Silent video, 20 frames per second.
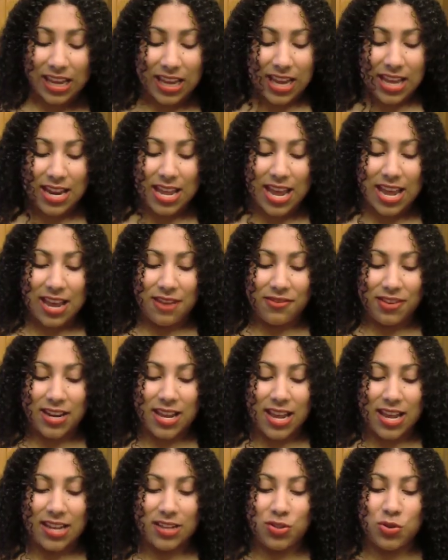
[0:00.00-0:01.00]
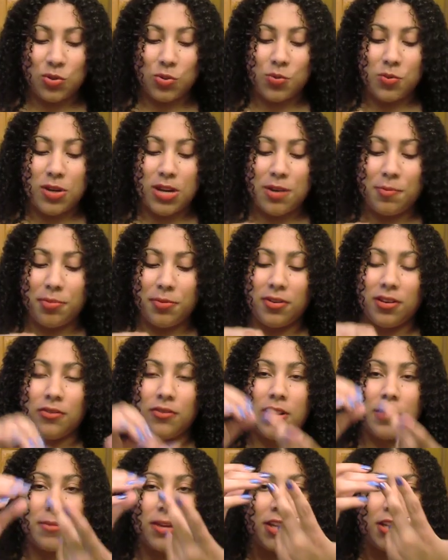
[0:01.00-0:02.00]
And I haven't had to nip
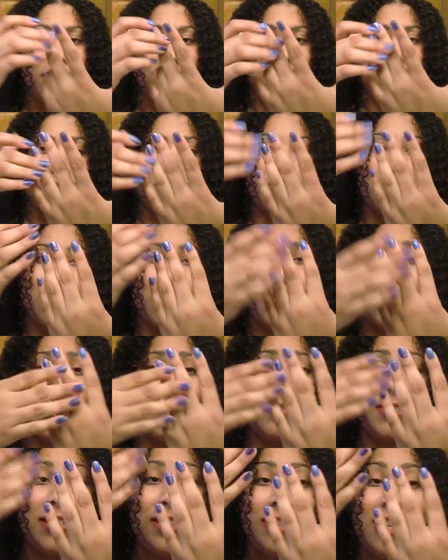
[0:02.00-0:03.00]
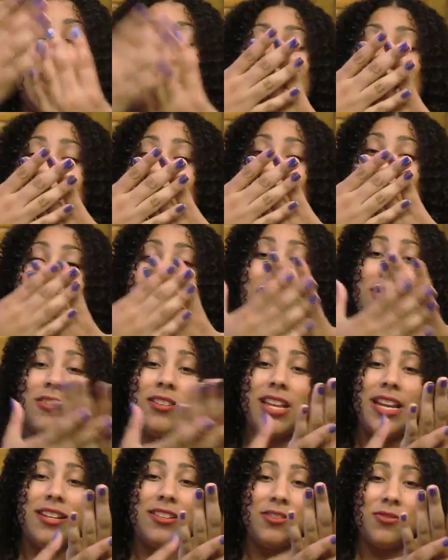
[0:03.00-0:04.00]
around my cuticles more often. I
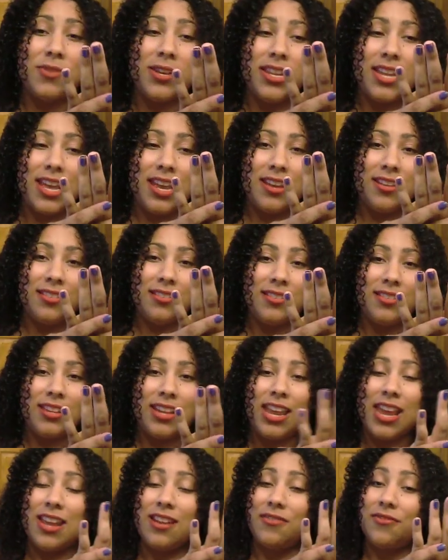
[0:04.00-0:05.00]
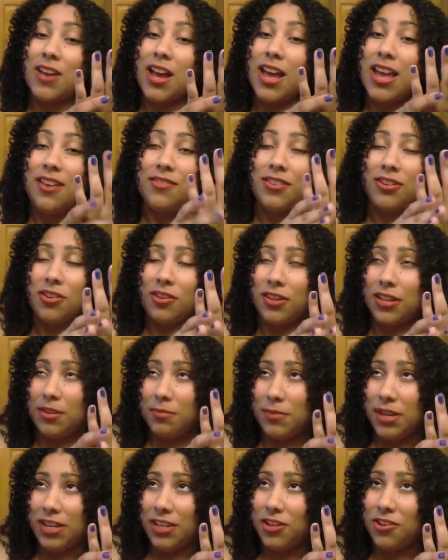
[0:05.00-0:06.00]
don't like doing that. And if I ever go get a
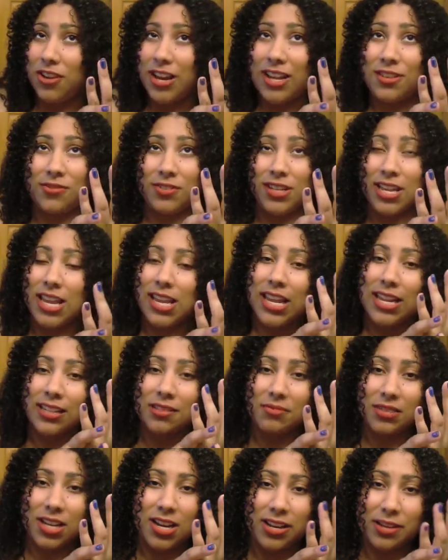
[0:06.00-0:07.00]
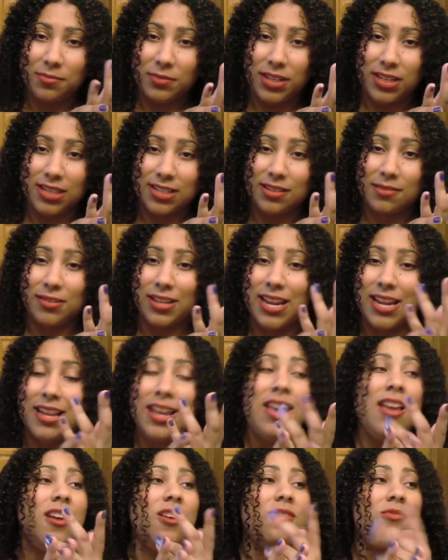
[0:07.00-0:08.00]
manicure, I do not like them cutting me. Because I'm like,
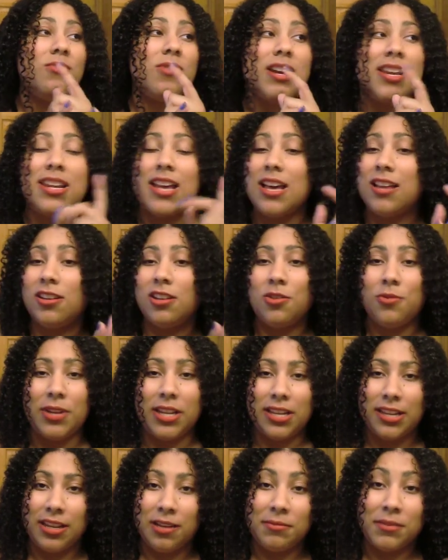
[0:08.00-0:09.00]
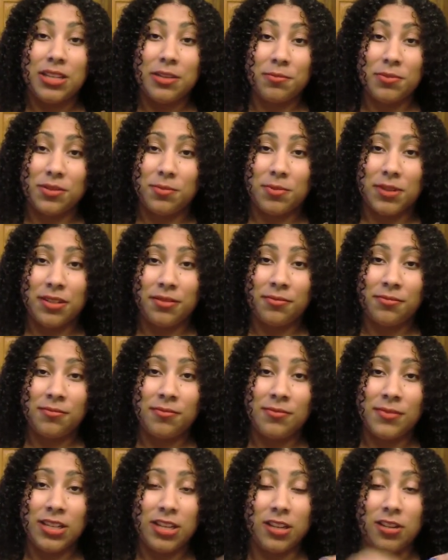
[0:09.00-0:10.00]
one, I don't know where your damn clip has been.
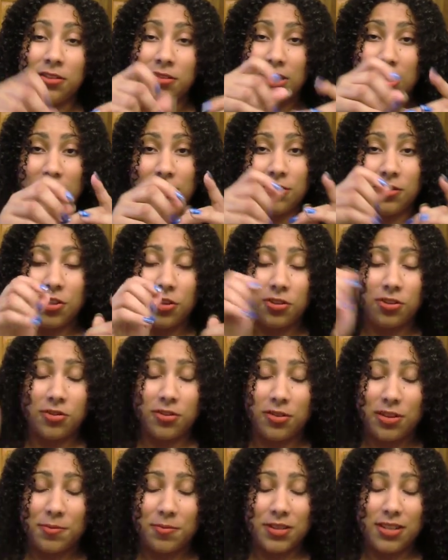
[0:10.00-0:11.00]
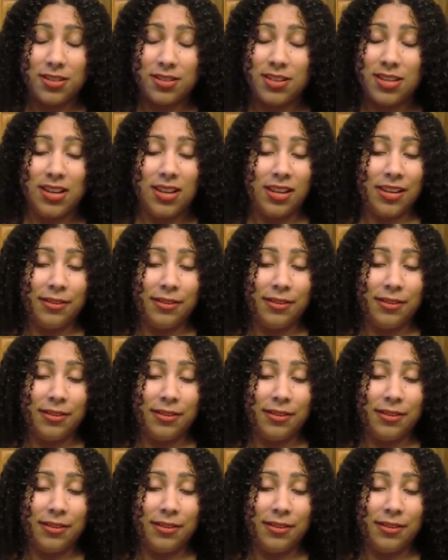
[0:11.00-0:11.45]
The little cuticle nip is.